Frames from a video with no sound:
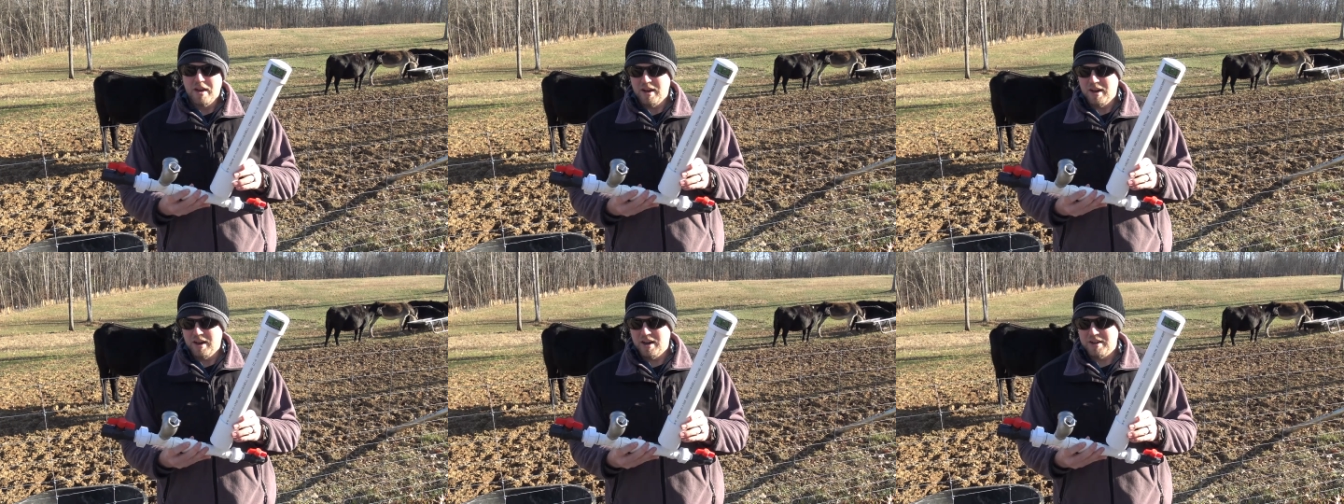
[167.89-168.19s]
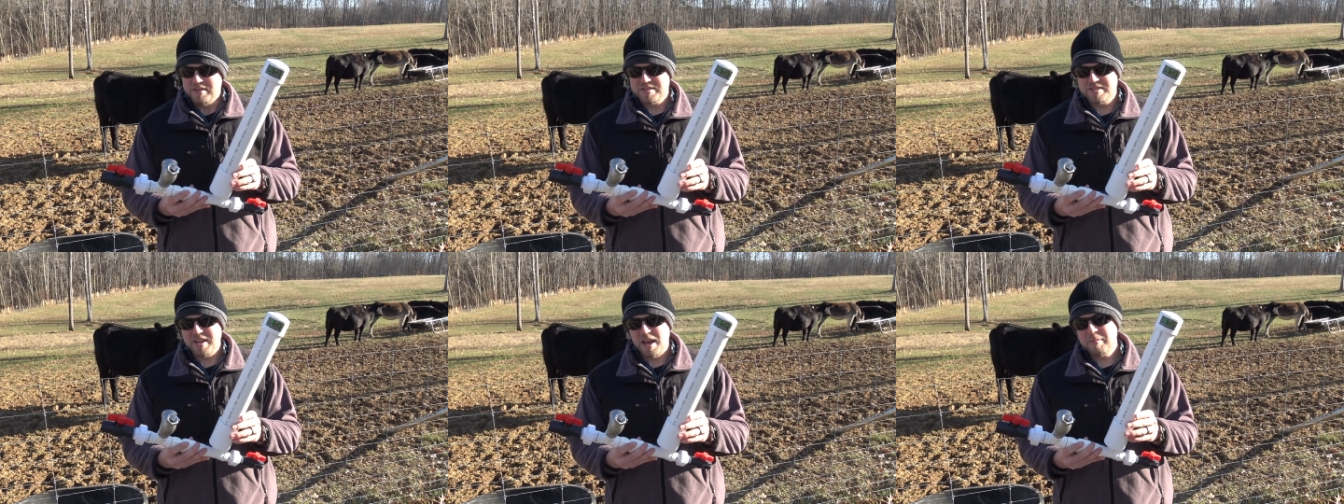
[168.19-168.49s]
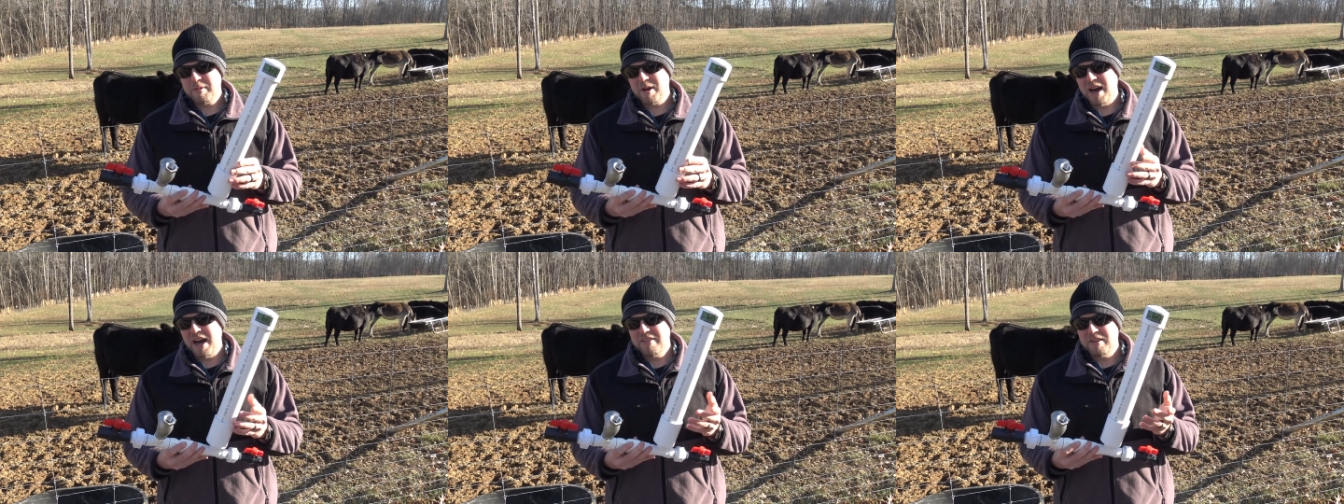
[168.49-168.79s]
Uh, the
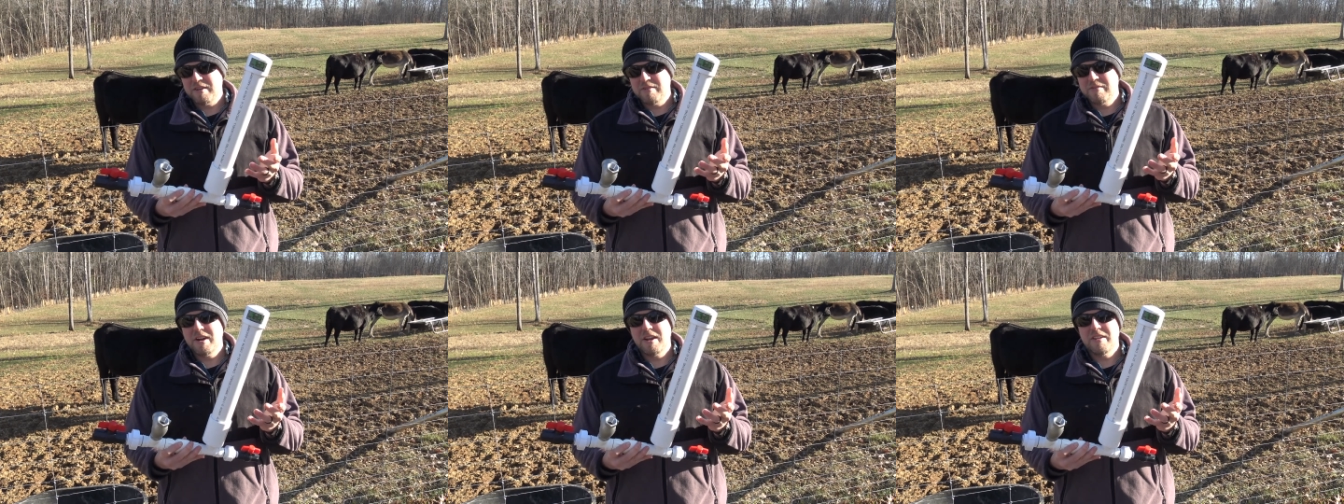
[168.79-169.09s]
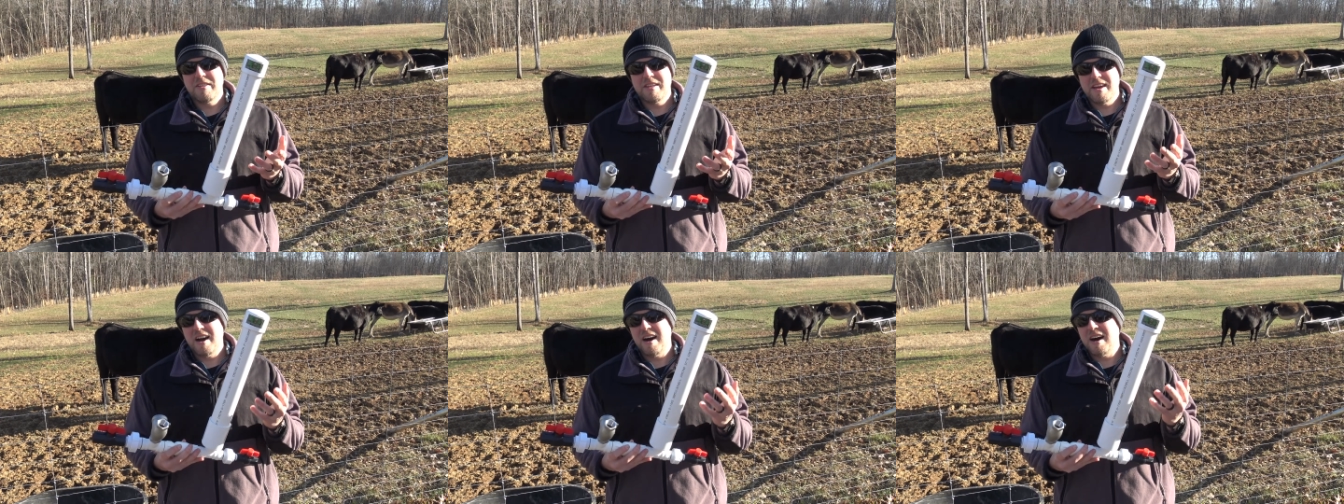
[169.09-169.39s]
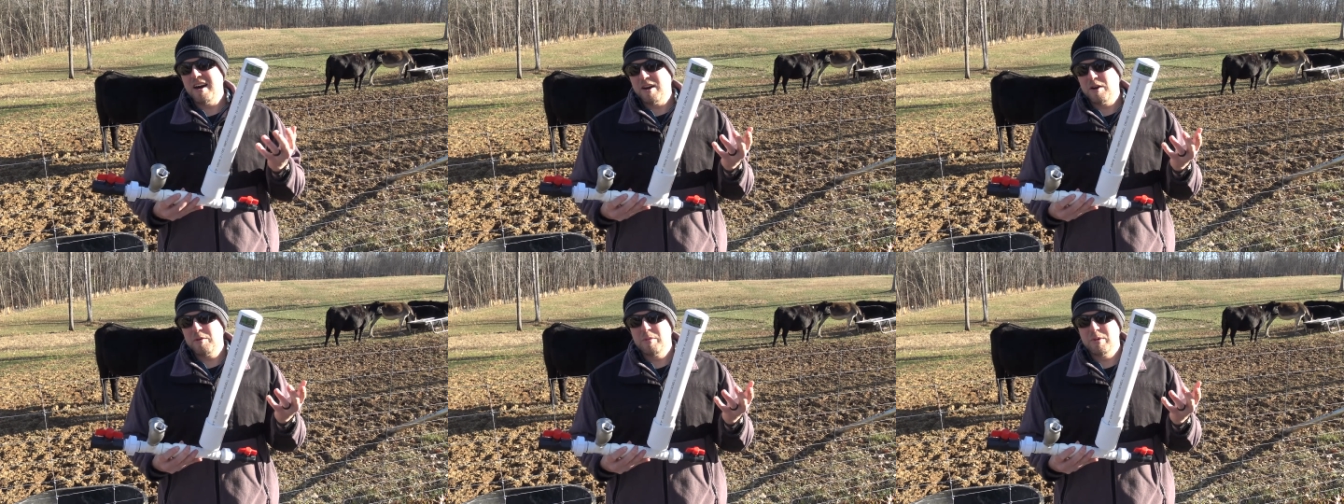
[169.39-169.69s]
same guy that invented the
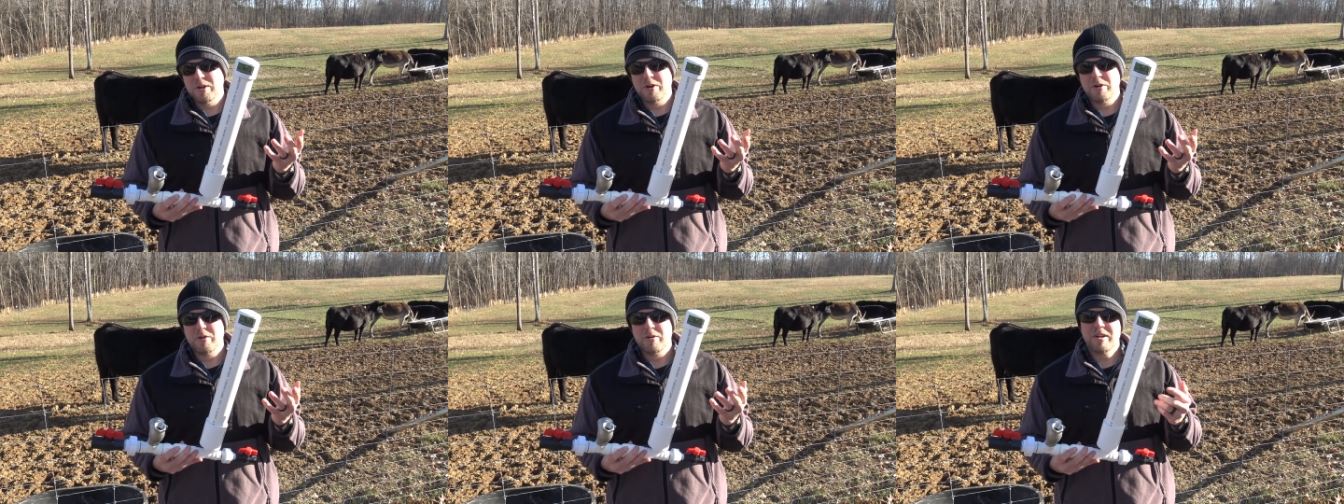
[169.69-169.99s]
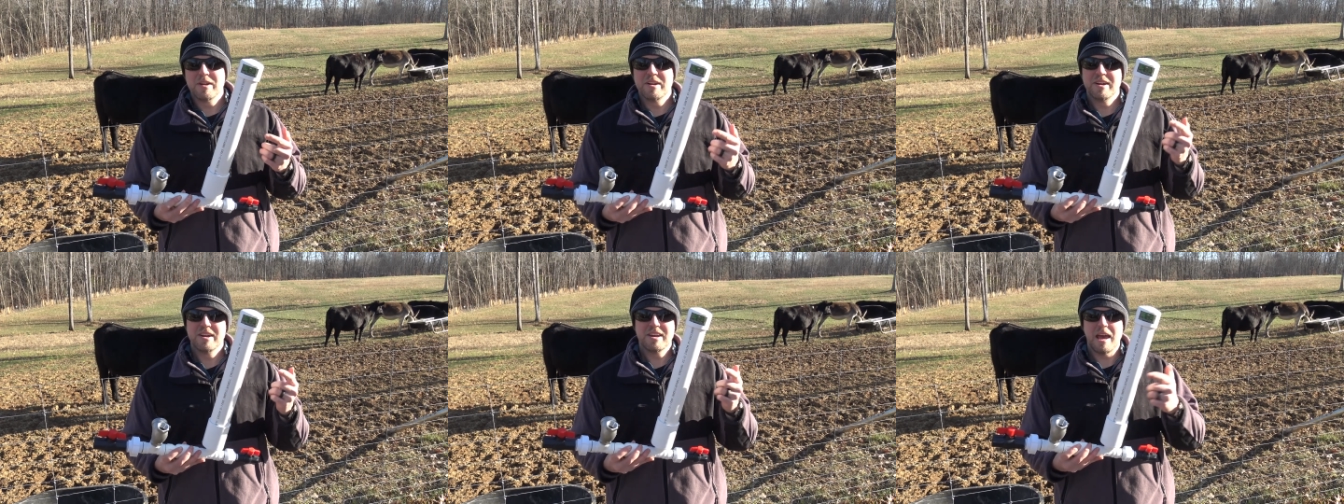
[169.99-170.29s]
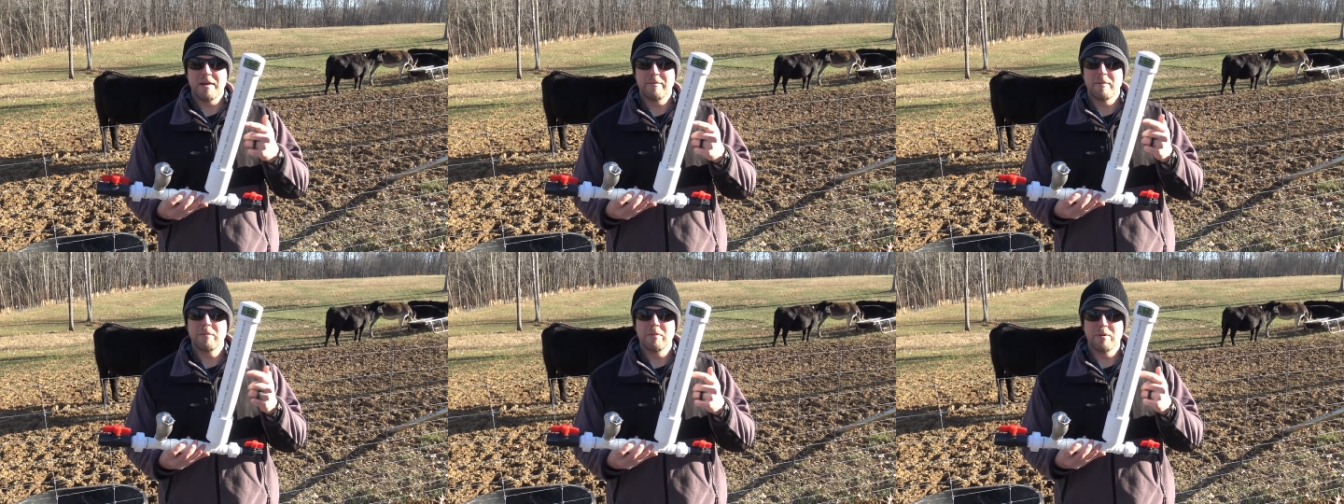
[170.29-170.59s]
hot air balloon
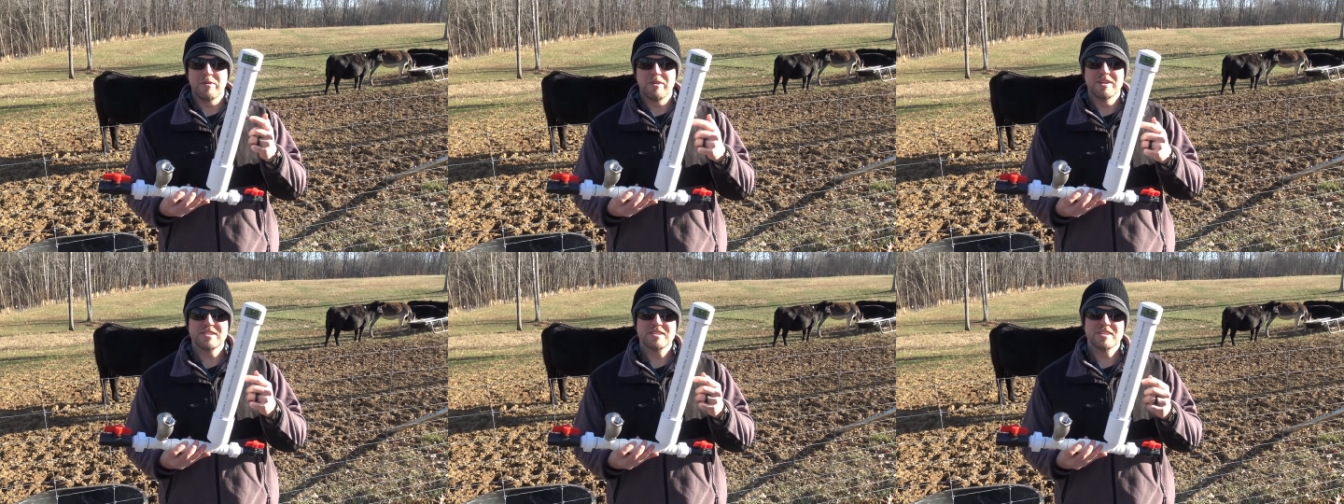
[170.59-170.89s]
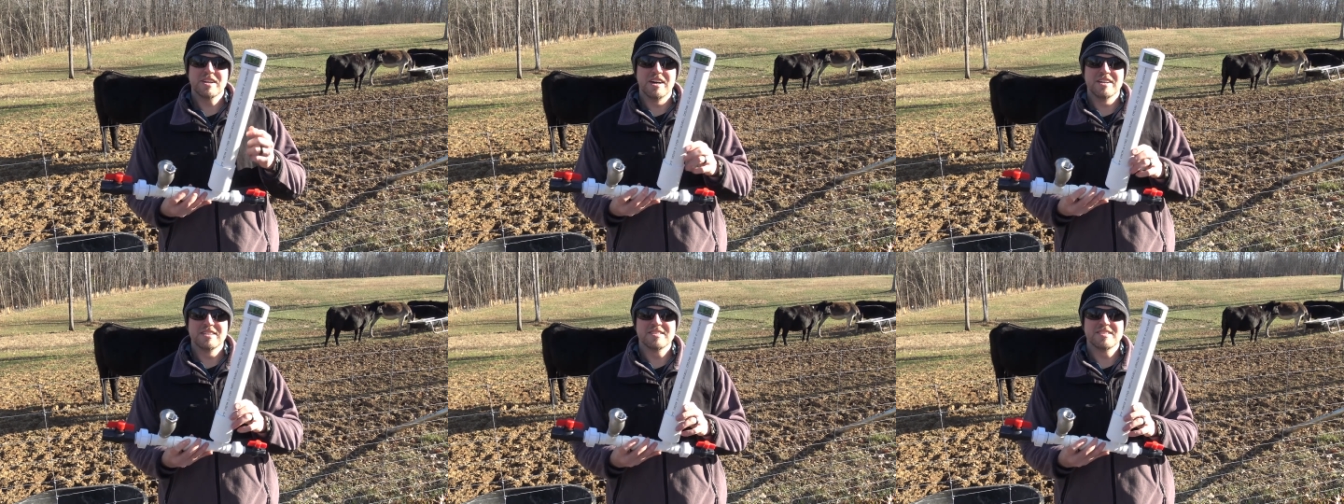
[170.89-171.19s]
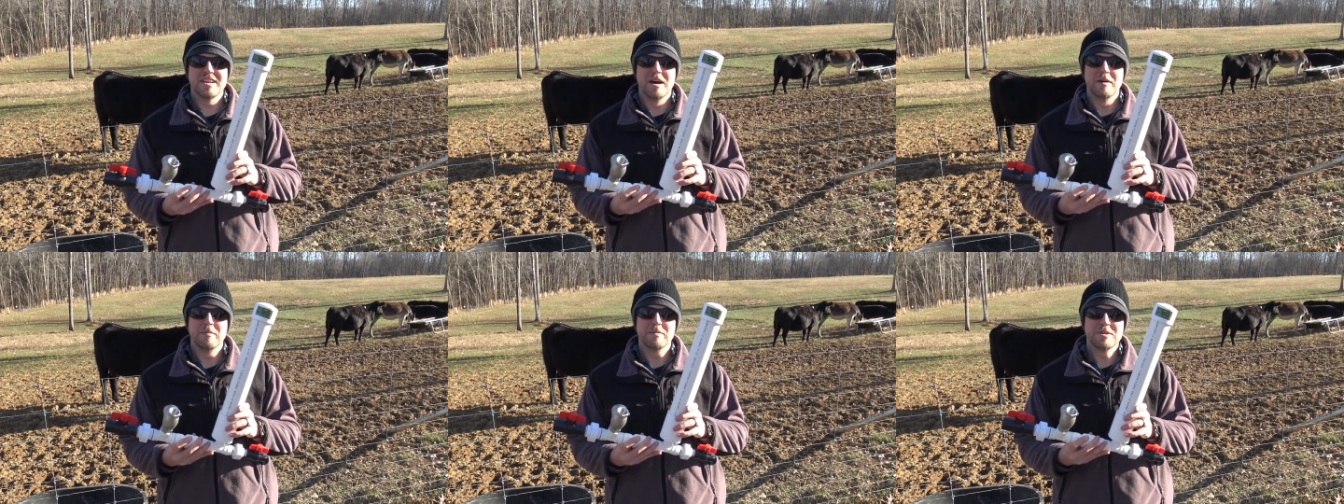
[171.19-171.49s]
came up with this
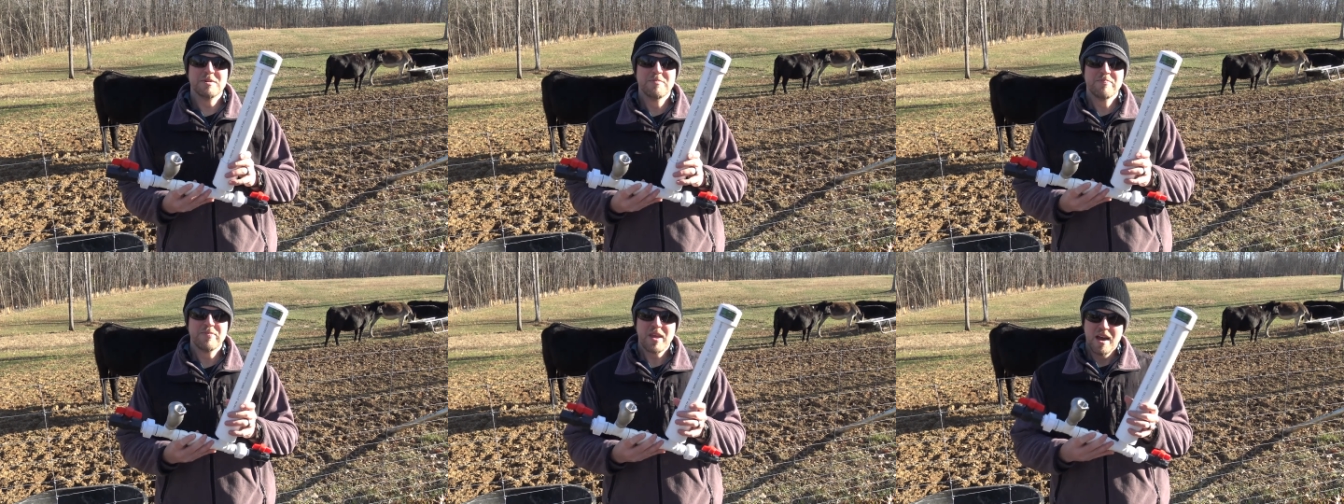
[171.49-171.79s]
concept.